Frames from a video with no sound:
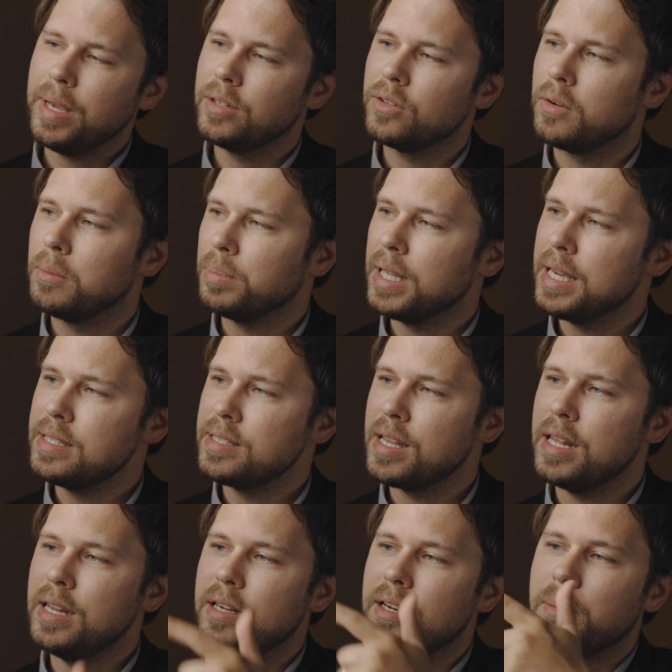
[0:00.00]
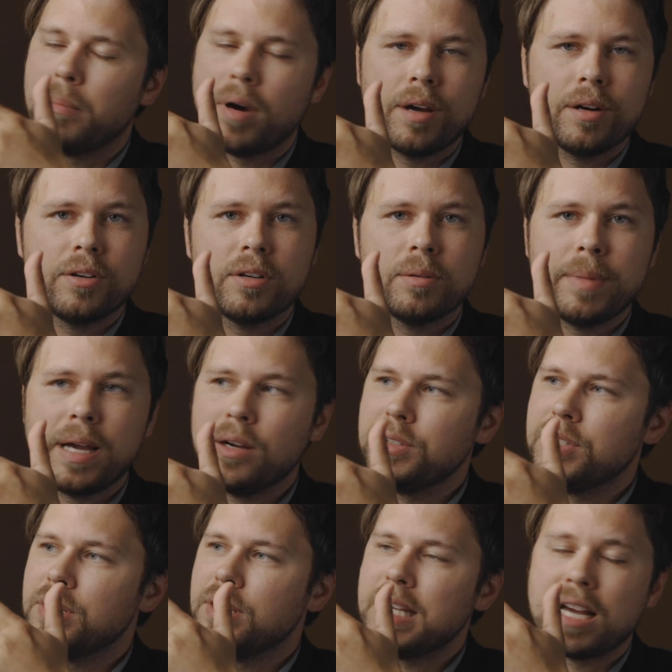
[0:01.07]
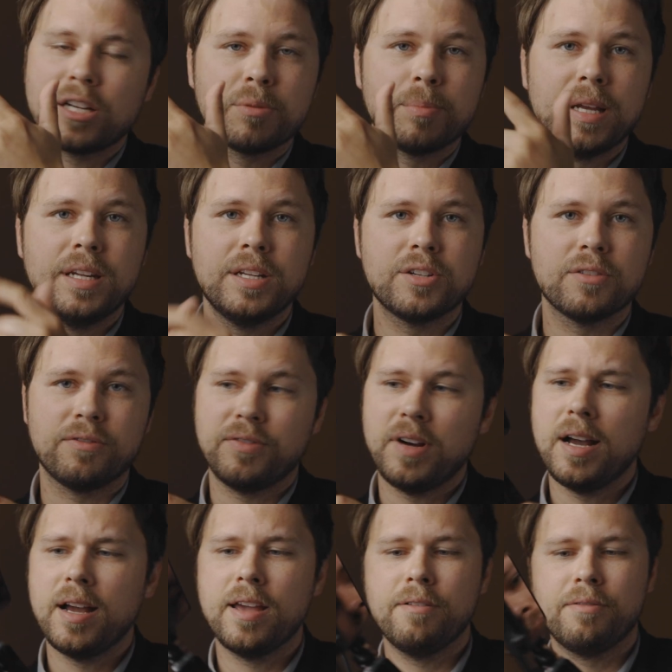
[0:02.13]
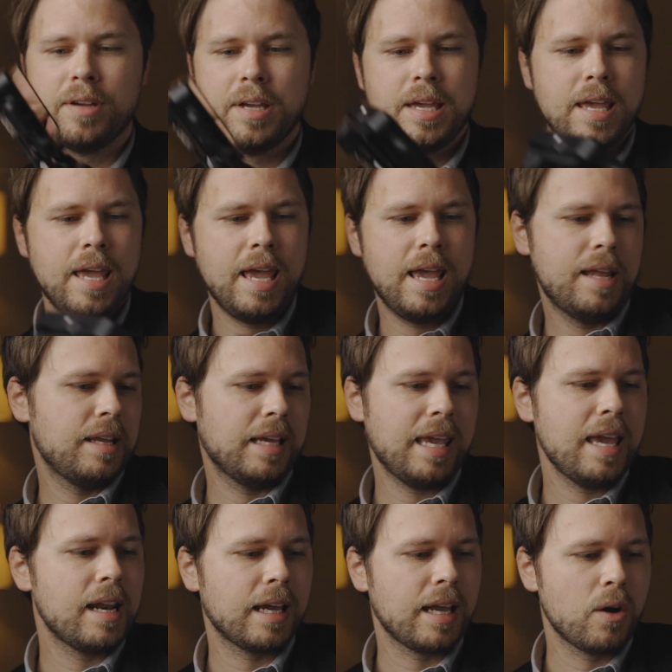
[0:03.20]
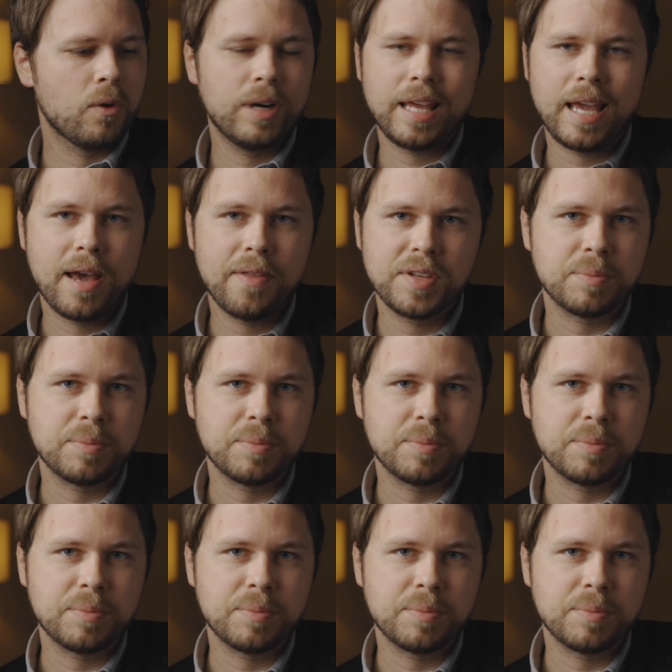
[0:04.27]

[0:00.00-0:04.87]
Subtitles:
handle in place, I needed a monitor mount to attach to my Ninja V. And again, I already had